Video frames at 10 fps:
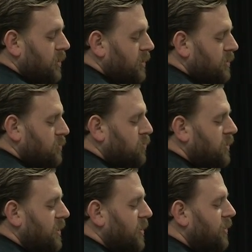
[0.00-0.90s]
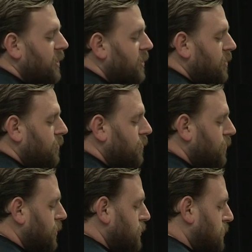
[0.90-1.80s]
just put it down here,
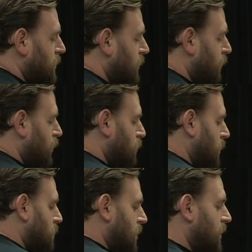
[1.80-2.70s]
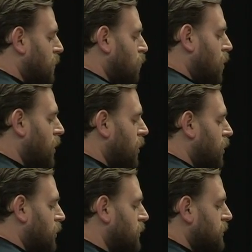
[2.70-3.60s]
especially if you're going to be making water
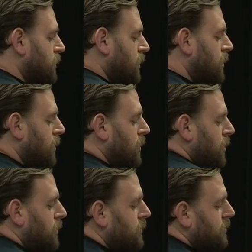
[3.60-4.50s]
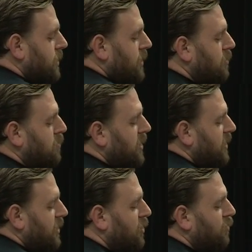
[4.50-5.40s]
or just kind of
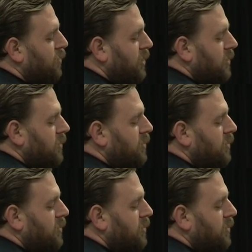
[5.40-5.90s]
painting over it.